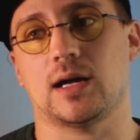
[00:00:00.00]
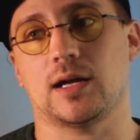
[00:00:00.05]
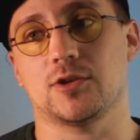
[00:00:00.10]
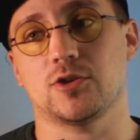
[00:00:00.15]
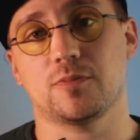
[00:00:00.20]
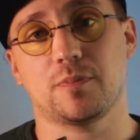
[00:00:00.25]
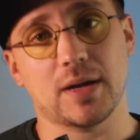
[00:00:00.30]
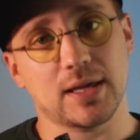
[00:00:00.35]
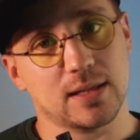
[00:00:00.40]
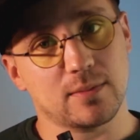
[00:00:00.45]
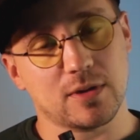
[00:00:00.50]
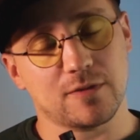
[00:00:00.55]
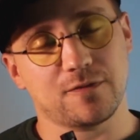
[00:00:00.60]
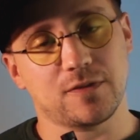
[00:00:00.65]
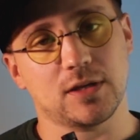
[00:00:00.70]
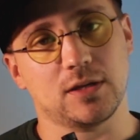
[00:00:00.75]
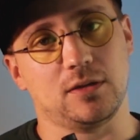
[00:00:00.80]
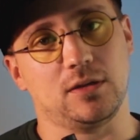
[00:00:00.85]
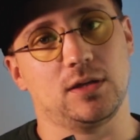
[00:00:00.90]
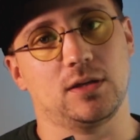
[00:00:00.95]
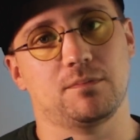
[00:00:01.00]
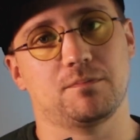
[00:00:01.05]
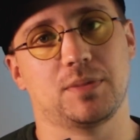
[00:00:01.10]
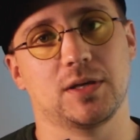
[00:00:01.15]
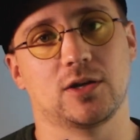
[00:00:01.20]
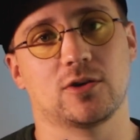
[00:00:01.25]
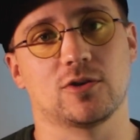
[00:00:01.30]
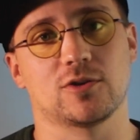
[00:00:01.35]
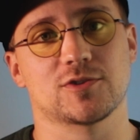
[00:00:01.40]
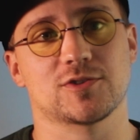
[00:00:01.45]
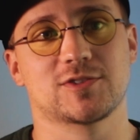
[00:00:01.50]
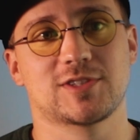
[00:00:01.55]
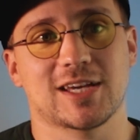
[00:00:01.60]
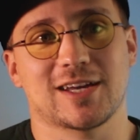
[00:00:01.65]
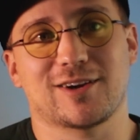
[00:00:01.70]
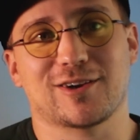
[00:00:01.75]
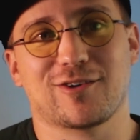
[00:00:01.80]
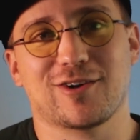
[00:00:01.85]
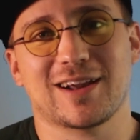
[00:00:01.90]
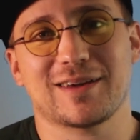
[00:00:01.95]
And you pay them a fee because
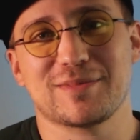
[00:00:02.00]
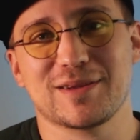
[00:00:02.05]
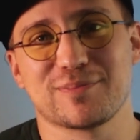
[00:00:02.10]
they are going to